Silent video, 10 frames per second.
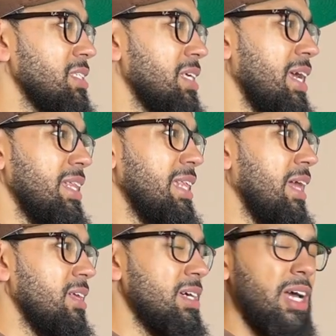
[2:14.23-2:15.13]

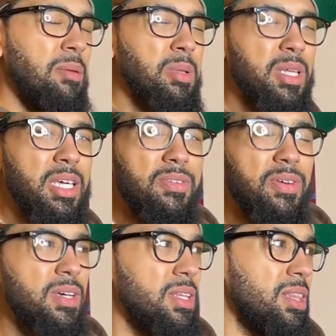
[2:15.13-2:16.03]
candela, I believe,
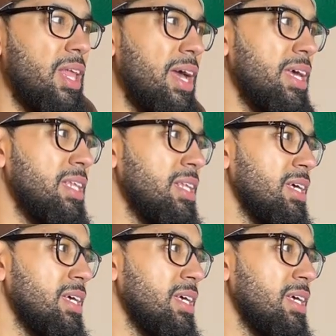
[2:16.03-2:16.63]
light.